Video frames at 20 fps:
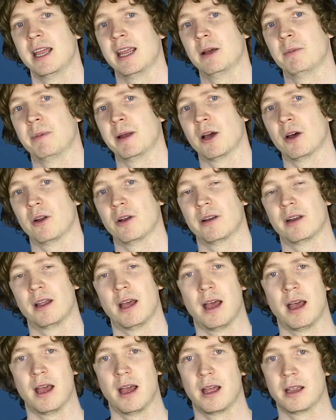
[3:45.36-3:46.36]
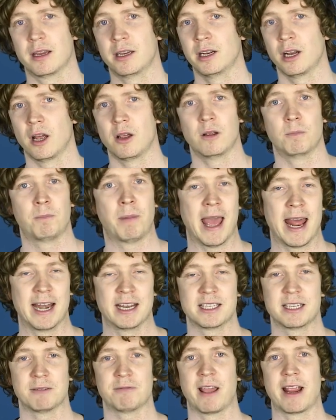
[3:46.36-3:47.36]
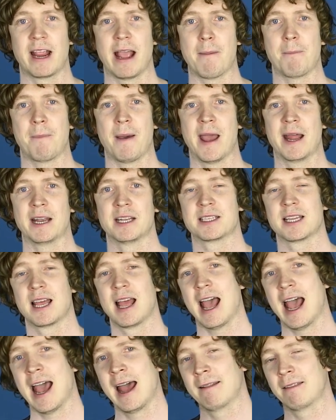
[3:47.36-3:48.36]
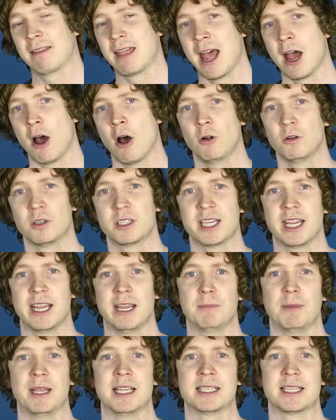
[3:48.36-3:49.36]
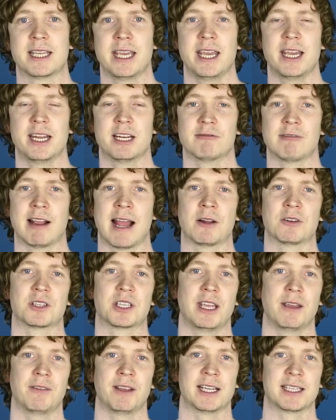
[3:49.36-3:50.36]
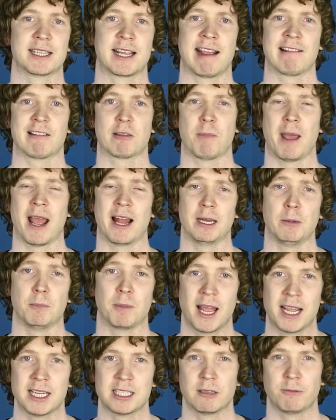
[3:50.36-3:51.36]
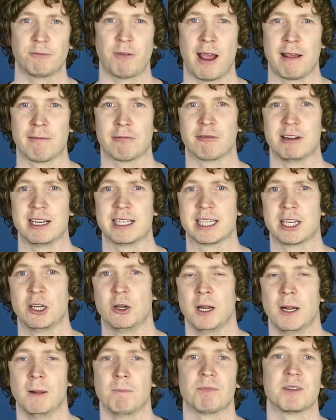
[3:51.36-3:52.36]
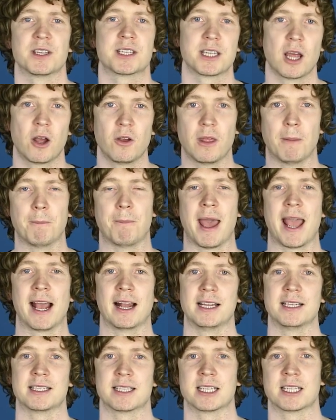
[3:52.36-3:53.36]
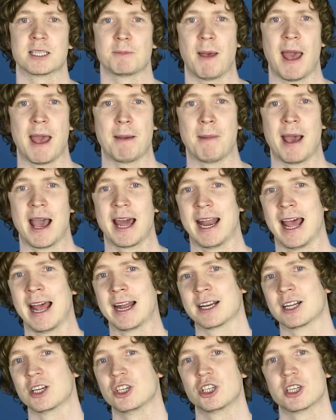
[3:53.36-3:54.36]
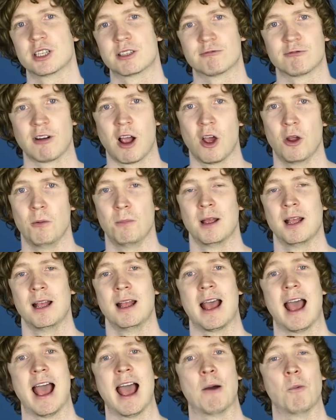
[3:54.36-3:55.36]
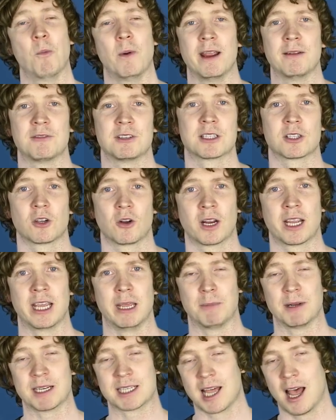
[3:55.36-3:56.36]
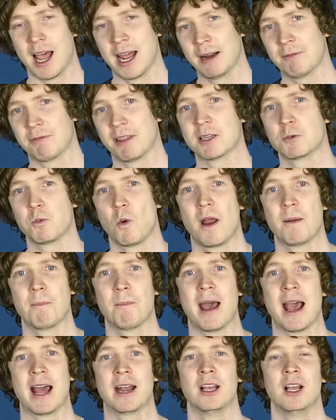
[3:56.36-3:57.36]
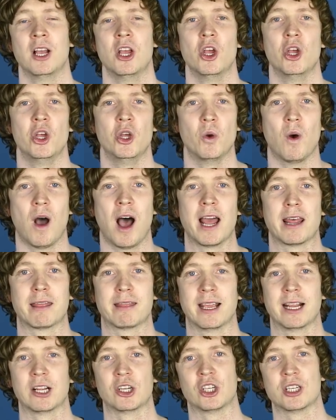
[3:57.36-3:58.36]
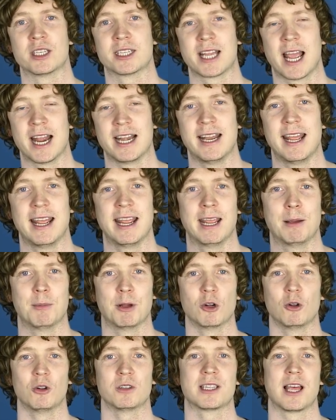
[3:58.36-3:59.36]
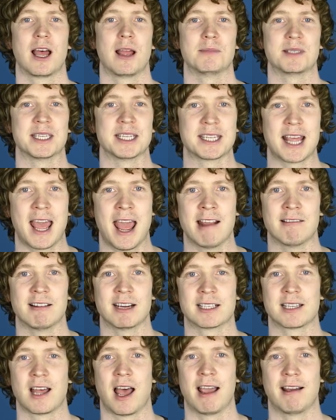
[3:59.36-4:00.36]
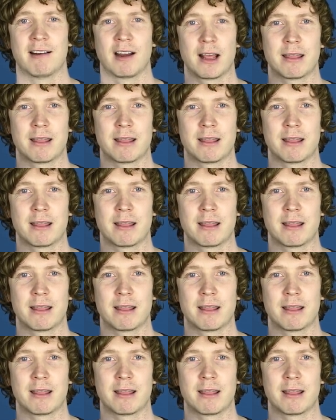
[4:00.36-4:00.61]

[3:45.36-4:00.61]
He'll be on, uh, you know, pens if they get pens. And their whole team is geared around giving it to Gareth Bale. He plays the 5 3 2 so that Bale is the spare man and can just roam. And we've just got to keep it tight. And if there's one man who I think should stay near him at all times, it's Eric Dier. And